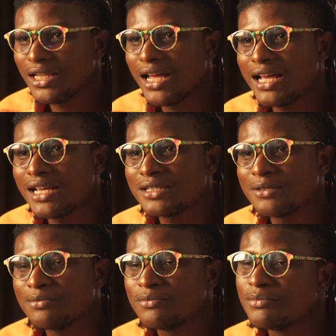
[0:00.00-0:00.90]

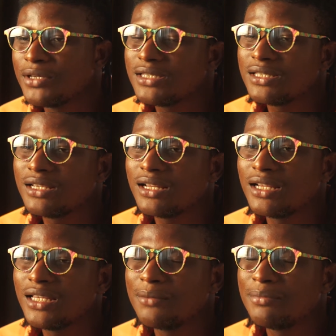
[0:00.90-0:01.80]
has
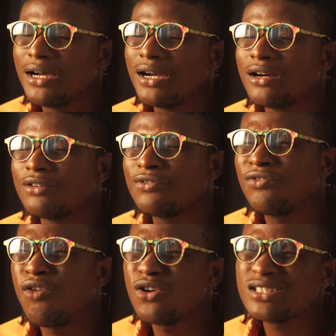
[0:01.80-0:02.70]
basically about 4